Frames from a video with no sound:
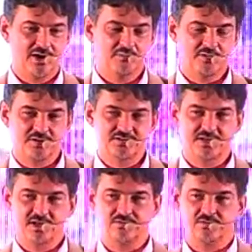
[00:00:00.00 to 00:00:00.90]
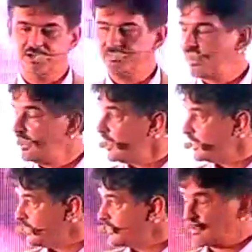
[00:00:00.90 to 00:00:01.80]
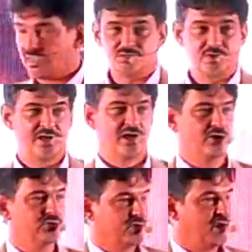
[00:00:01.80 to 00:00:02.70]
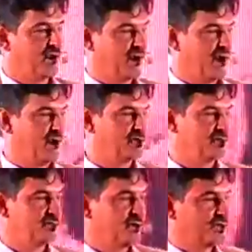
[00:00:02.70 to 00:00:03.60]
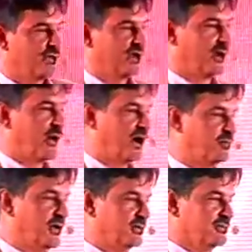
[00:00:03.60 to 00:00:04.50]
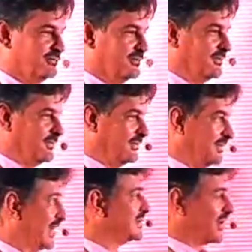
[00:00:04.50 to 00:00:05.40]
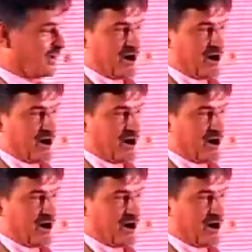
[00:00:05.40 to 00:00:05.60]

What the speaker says: But listen carefully. These guys went out and had a dirty apartment. That's not